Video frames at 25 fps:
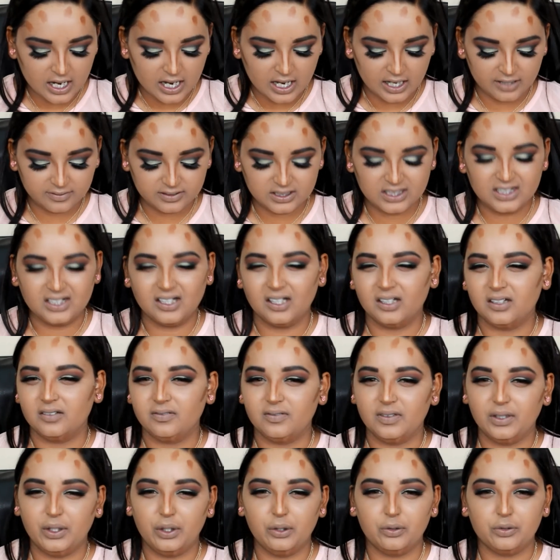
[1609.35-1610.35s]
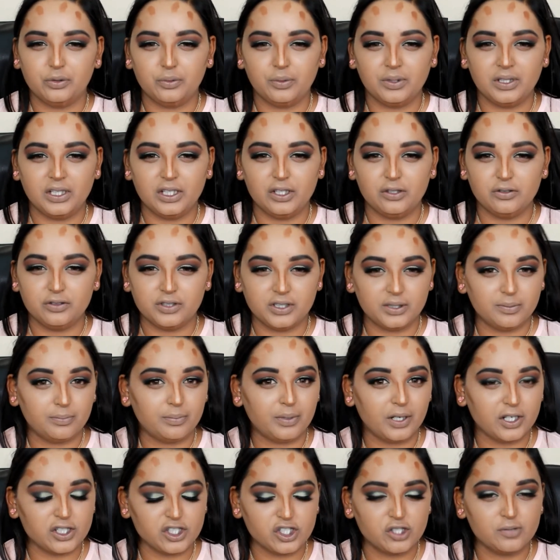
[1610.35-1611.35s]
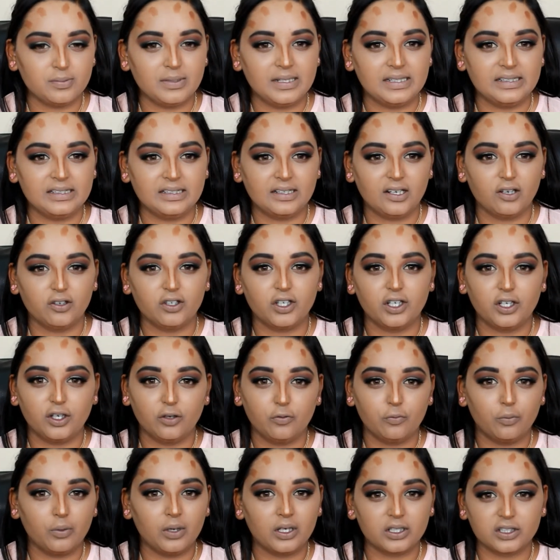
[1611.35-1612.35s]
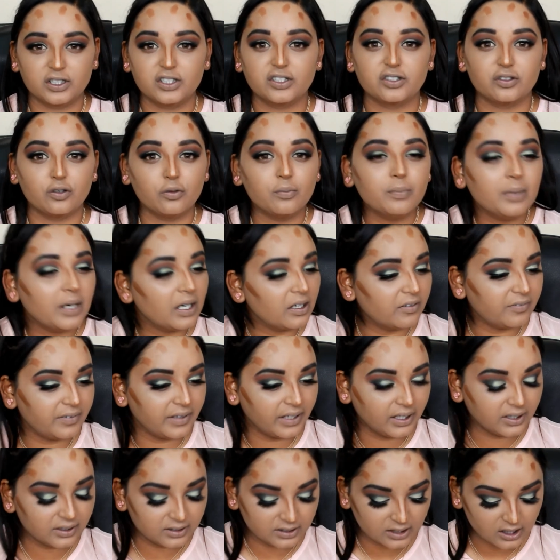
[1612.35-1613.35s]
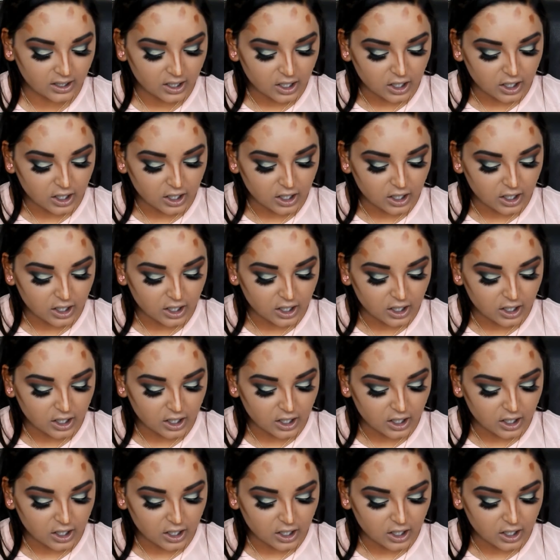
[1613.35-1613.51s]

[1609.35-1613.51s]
I've seen other videos where they use the brush to blend it out and it worked so perfect.